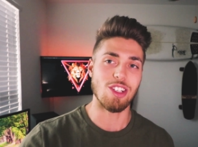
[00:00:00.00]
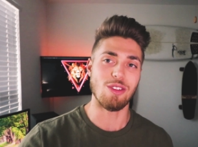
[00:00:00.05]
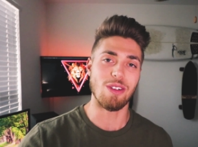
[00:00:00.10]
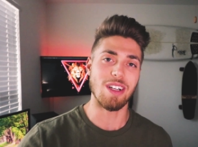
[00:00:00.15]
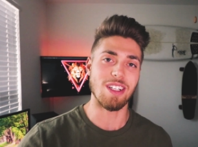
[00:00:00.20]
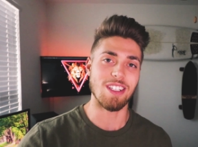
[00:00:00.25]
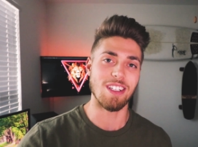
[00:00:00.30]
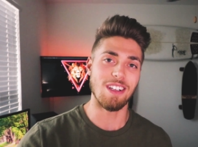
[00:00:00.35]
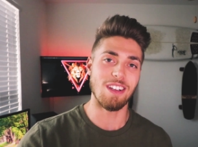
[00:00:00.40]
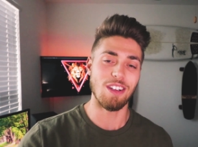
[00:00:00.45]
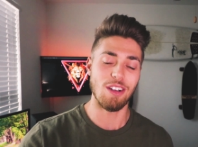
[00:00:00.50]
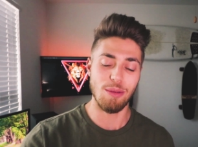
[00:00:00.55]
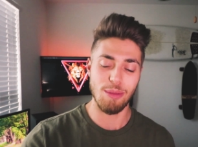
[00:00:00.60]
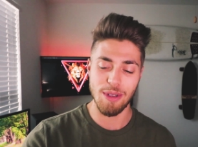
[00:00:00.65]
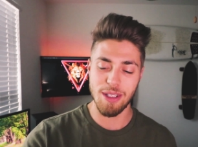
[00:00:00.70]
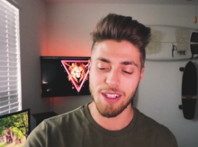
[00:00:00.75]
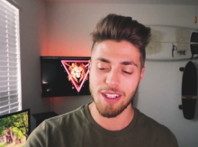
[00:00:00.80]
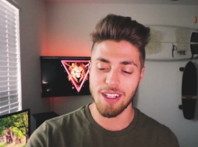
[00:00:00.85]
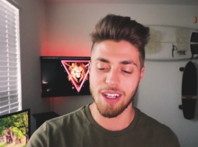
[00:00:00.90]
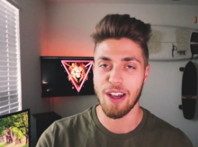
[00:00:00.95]
stretching a little
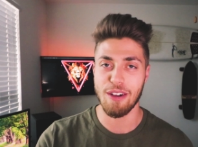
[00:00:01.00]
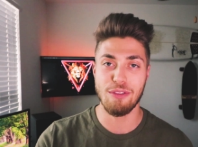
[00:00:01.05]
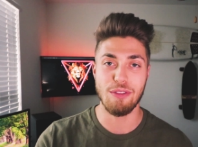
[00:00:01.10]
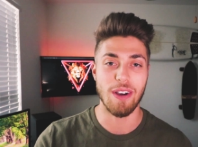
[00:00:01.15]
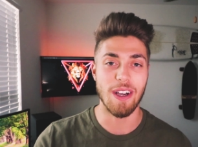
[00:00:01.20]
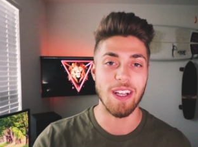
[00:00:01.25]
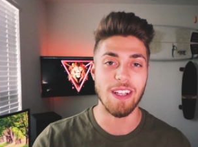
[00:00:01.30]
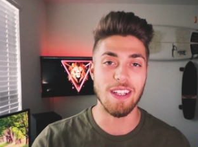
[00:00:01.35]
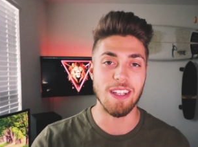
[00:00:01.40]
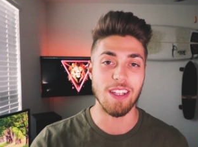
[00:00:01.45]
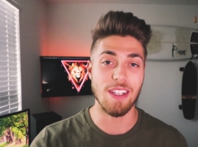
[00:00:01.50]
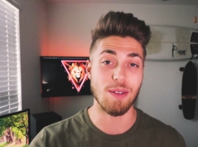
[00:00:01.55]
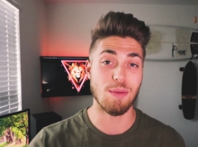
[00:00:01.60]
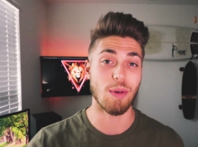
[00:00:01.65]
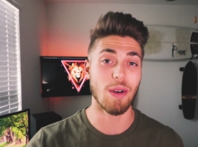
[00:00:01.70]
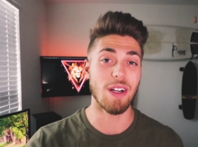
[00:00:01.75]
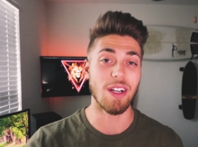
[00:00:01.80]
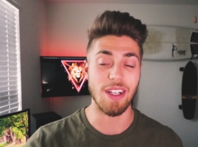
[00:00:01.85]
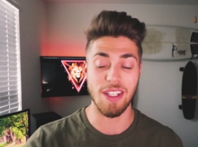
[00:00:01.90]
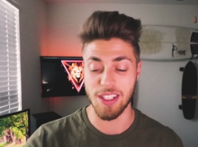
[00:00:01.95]
bit. I find this
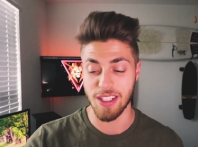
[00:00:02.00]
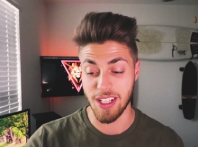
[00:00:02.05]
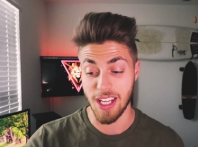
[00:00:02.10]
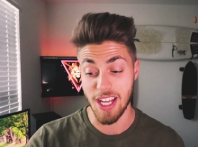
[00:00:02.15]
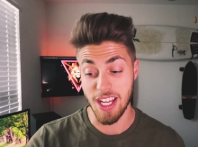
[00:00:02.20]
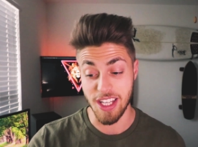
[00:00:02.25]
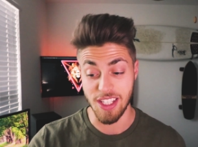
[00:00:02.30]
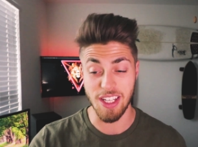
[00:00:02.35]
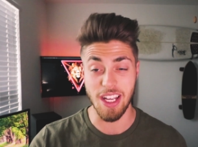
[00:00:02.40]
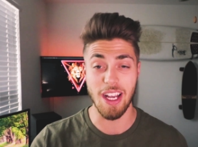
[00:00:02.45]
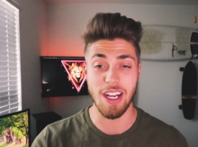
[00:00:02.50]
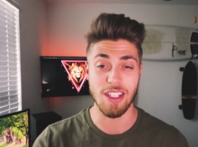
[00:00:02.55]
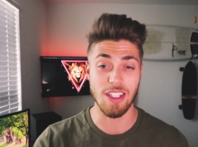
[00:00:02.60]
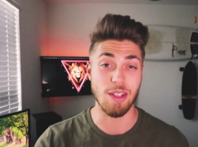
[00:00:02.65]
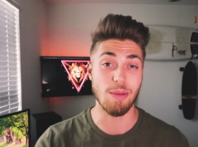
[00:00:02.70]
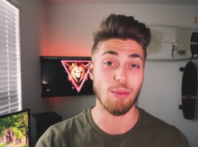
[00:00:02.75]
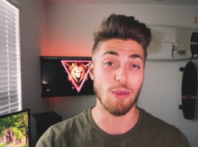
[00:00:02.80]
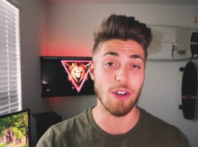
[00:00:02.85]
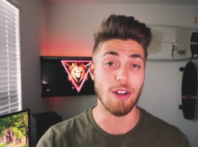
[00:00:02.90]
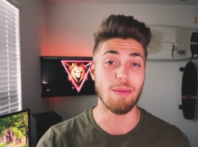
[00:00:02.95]
product is
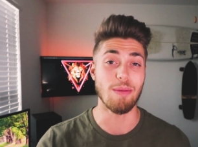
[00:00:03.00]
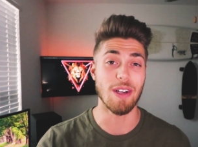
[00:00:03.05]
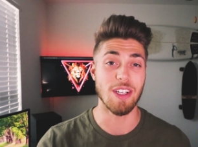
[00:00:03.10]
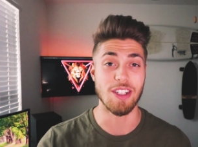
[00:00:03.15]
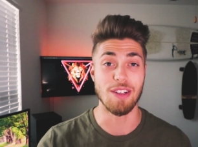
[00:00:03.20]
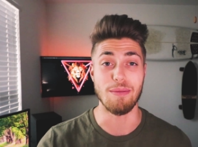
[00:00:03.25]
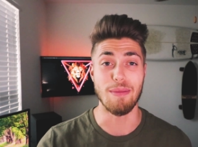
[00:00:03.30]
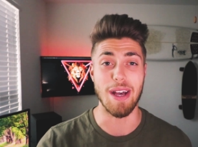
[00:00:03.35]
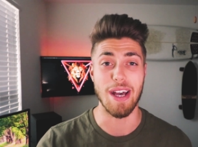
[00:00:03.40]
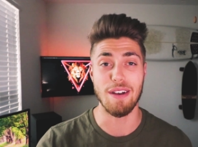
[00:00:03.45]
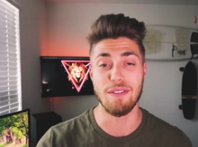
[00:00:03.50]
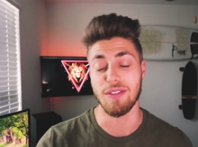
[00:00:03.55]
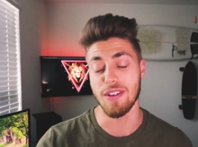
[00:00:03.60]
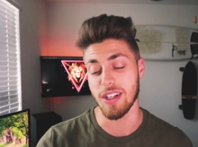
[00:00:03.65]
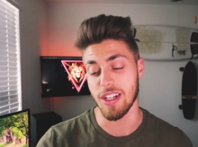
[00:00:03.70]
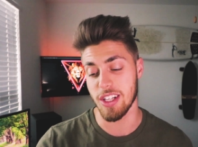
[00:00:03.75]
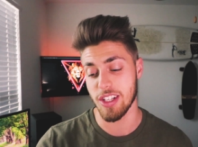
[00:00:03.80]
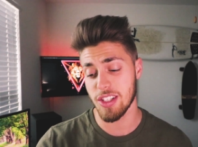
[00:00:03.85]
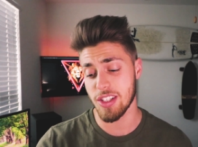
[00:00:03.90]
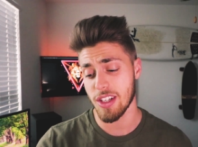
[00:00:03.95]
actually pretty much a matte
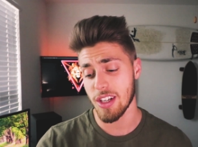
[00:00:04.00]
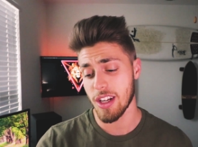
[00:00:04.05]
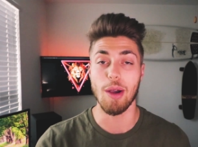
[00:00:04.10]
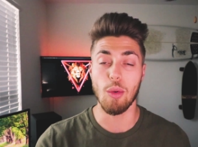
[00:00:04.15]
finish.